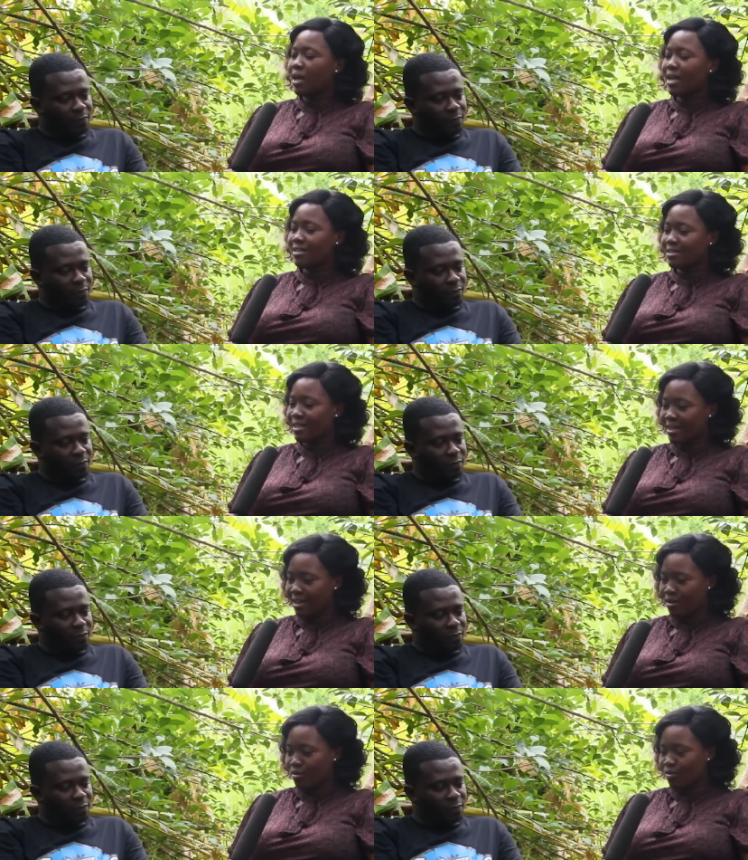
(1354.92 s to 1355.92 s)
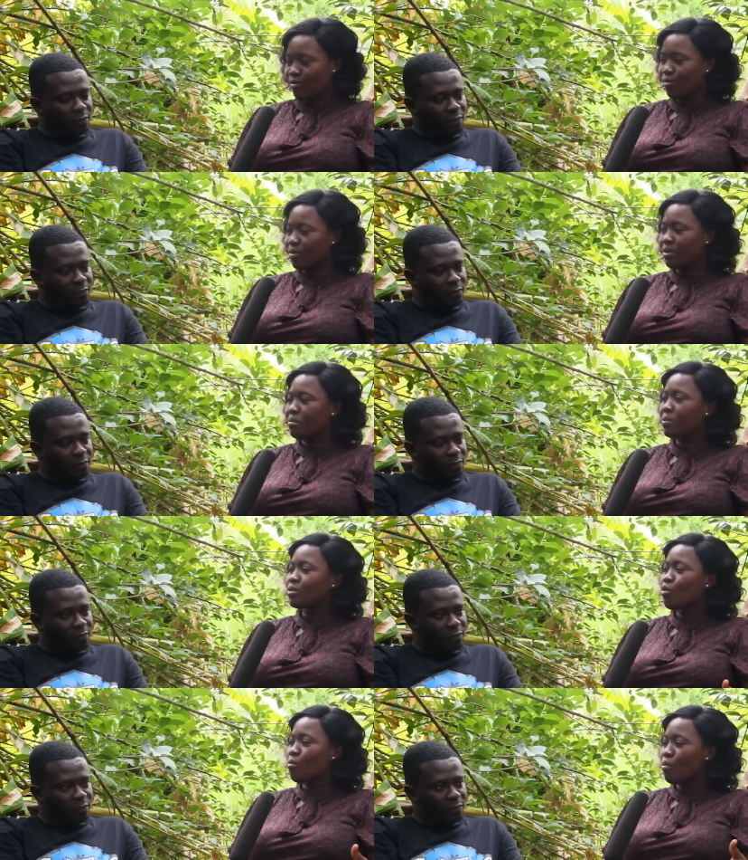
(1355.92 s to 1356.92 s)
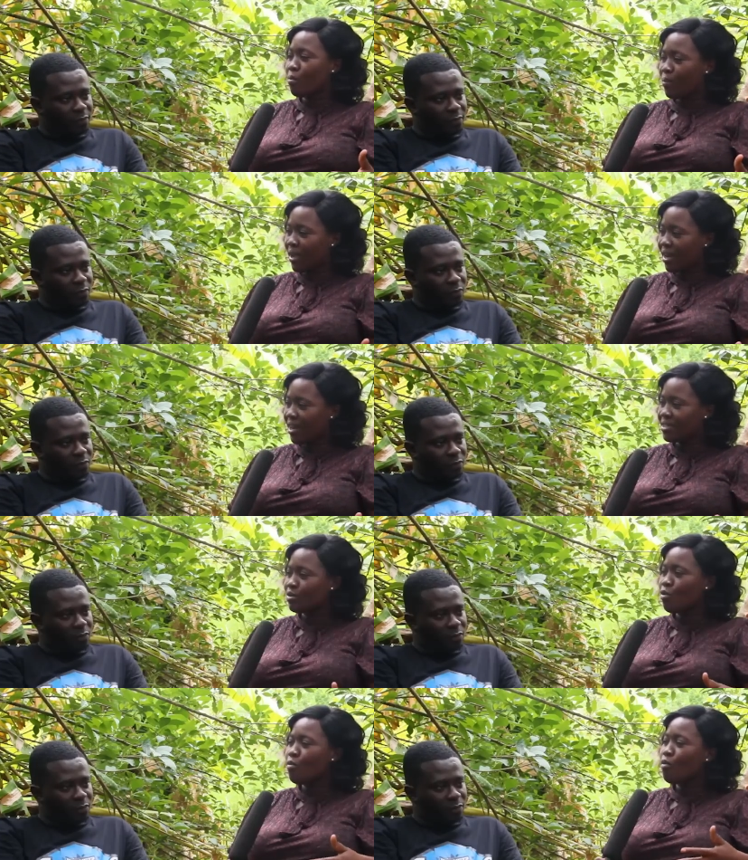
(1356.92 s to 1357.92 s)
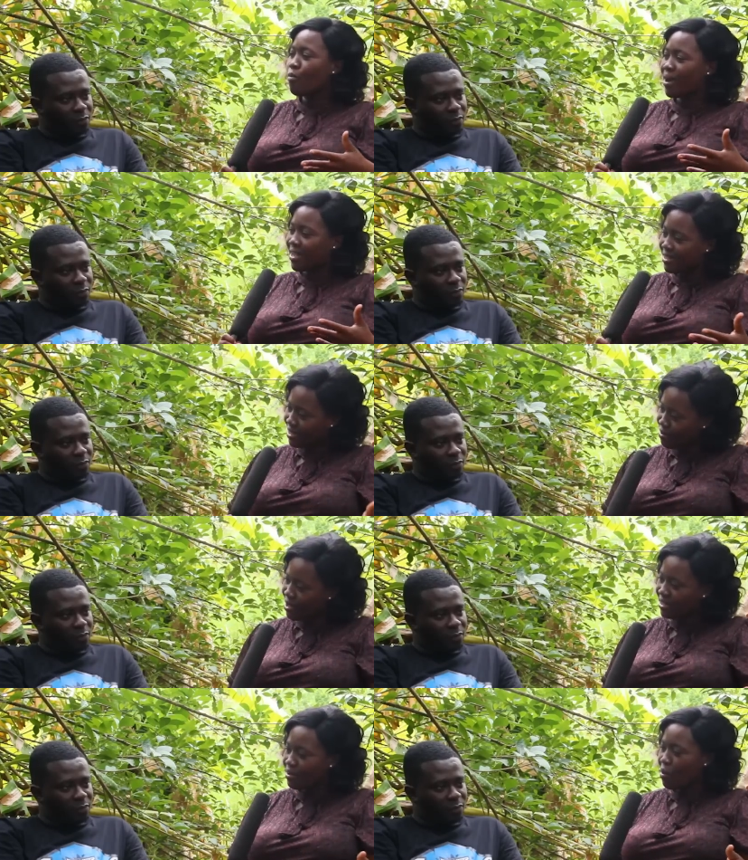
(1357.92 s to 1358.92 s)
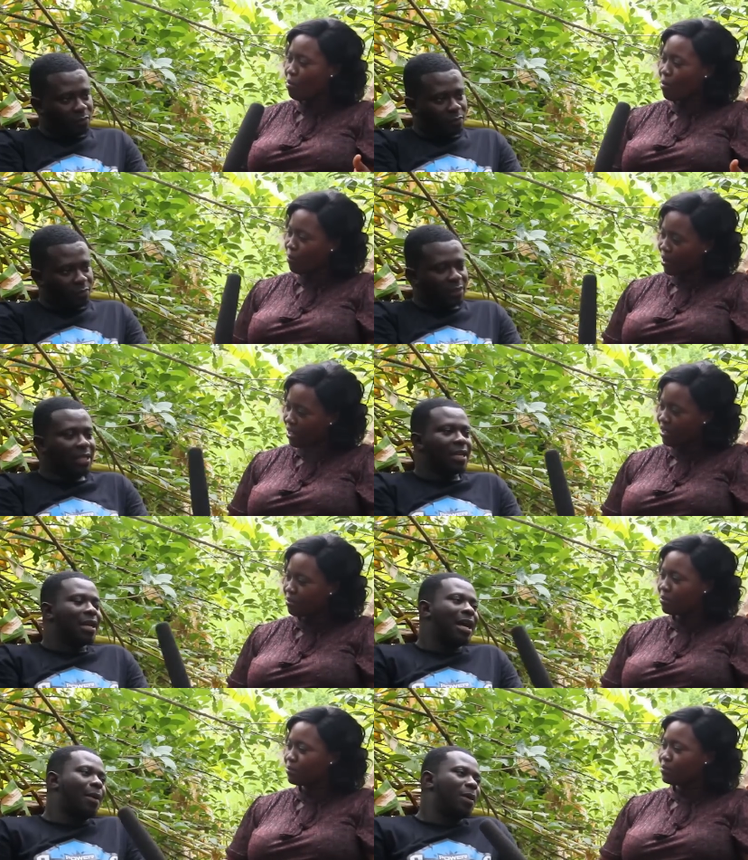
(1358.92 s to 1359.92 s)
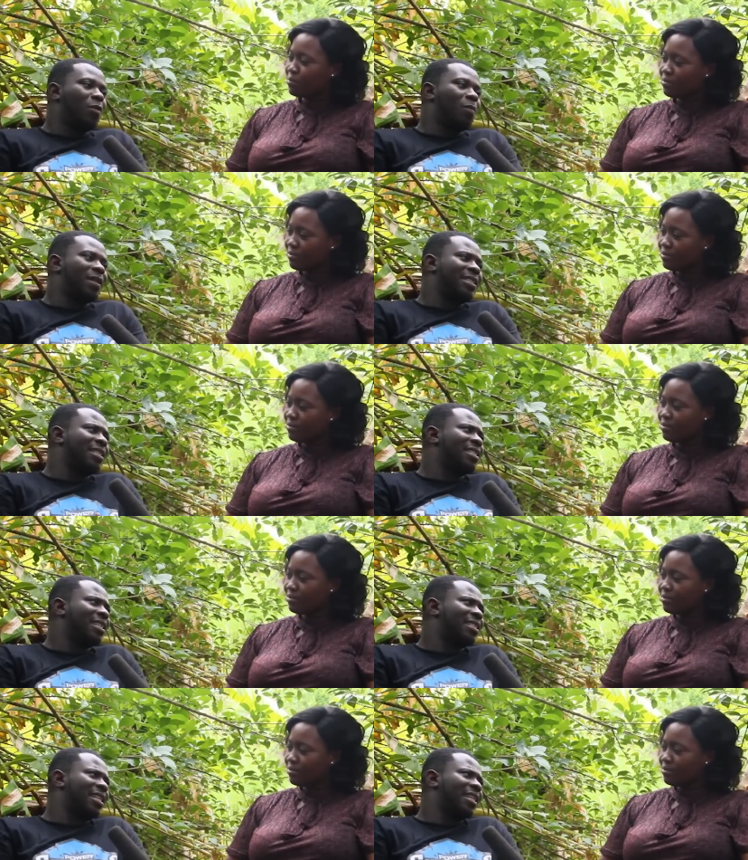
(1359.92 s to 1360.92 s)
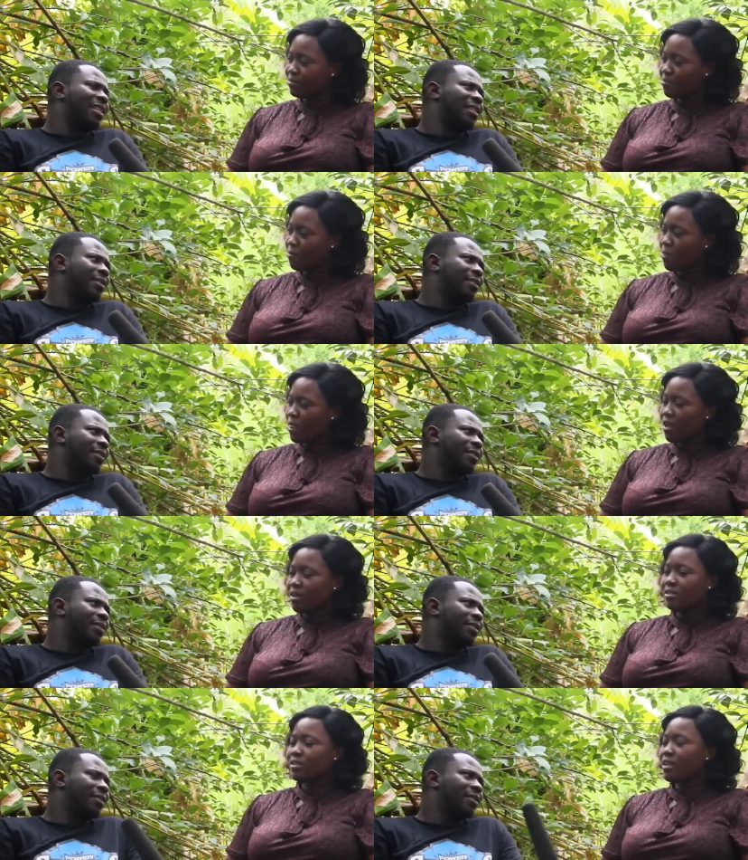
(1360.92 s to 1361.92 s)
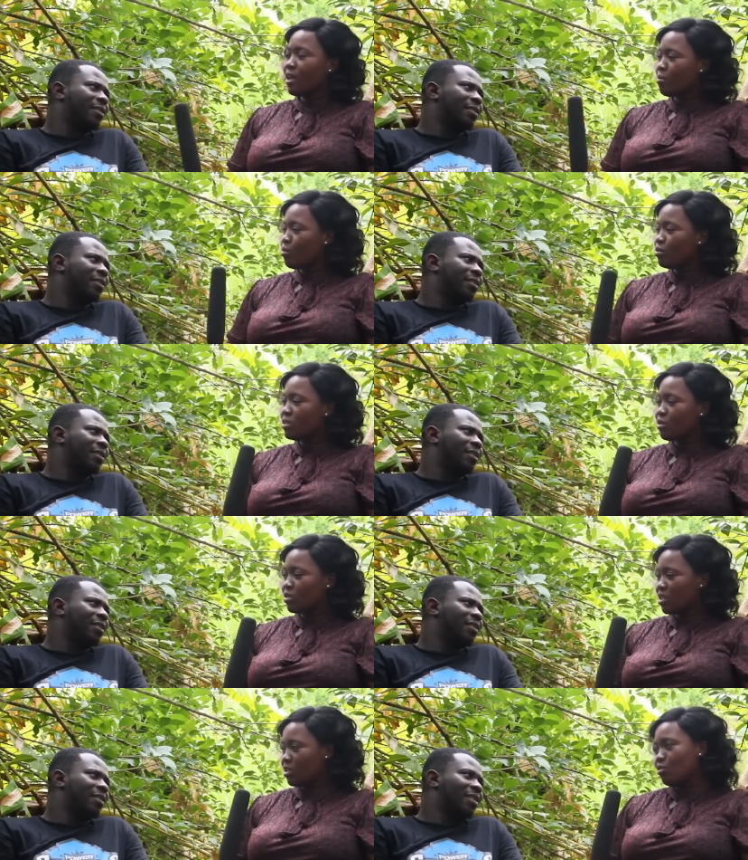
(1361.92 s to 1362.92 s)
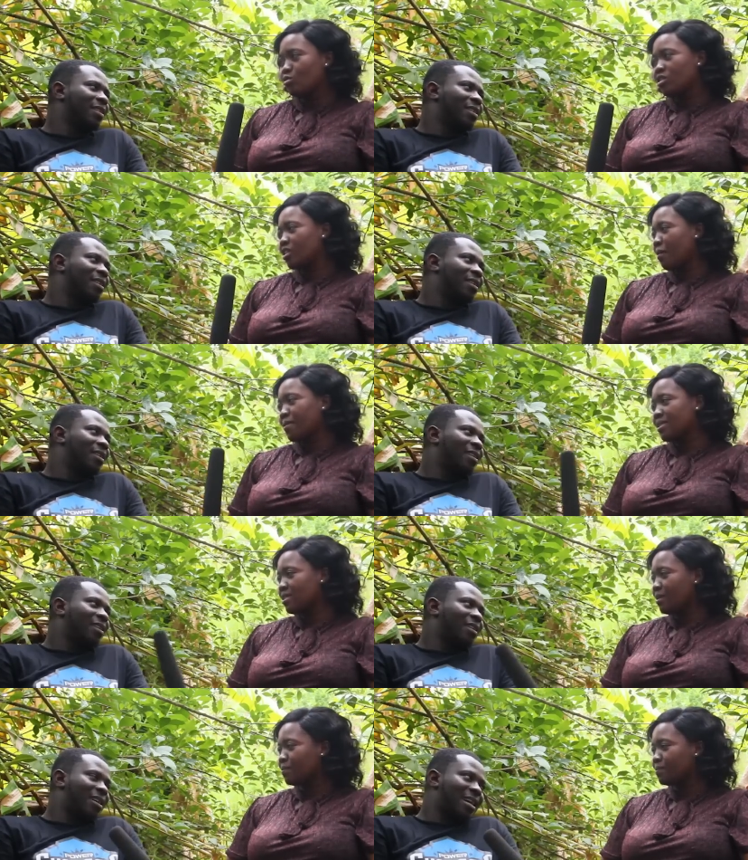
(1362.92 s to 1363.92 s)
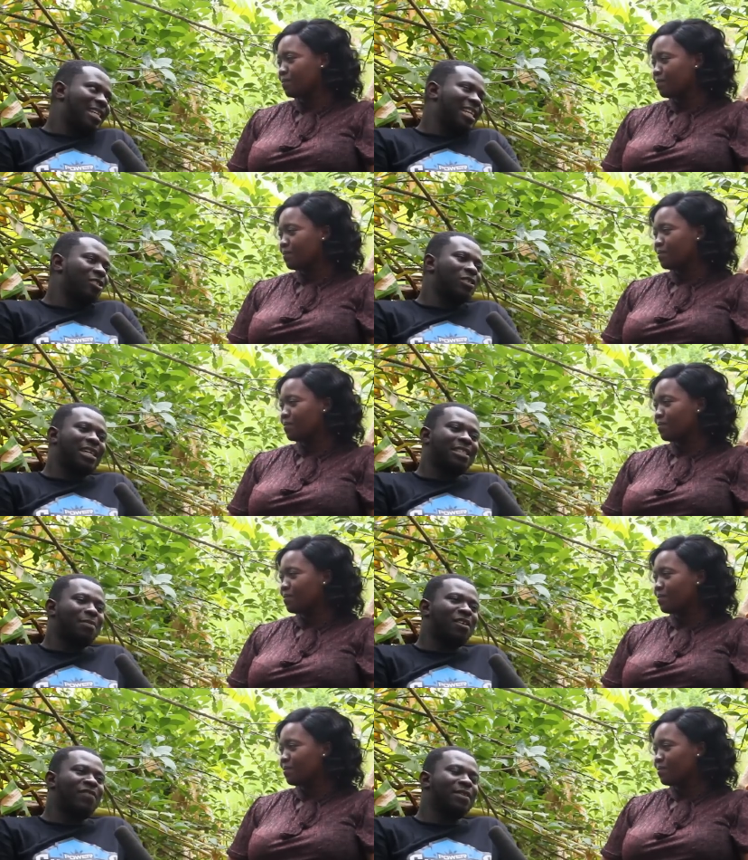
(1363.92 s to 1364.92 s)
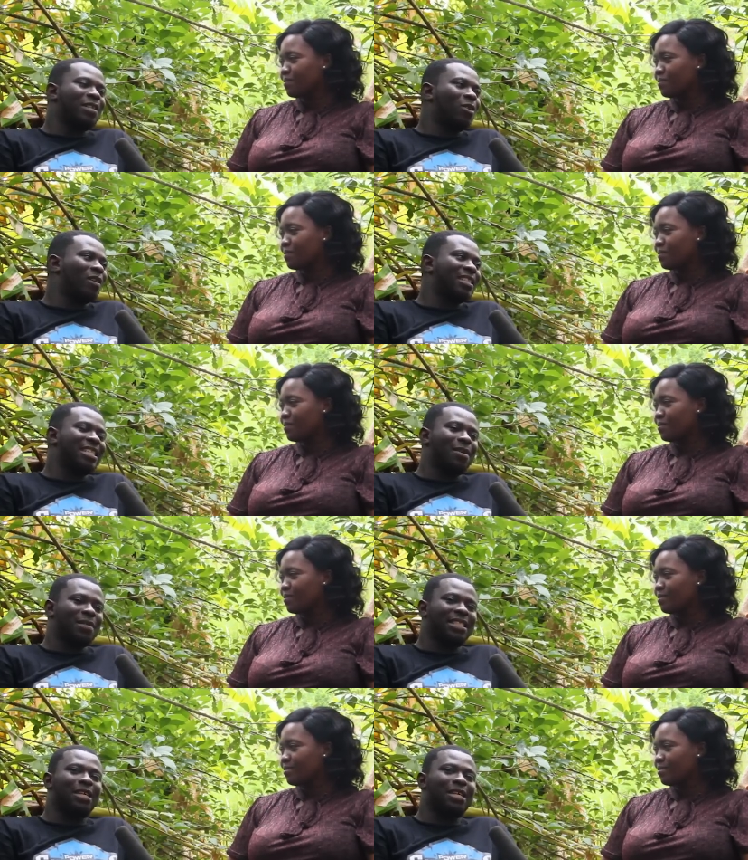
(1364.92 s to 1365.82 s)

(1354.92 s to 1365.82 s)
Speaker 1: And Sanano, the person of Bompire, and I saw Ubacasarians our Bompire. I
Speaker 2: mean, one passages as another.
Speaker 1: Say a point, you said the old Sinamins.
Speaker 2: Yes, I said, my friend, you want Sinamis,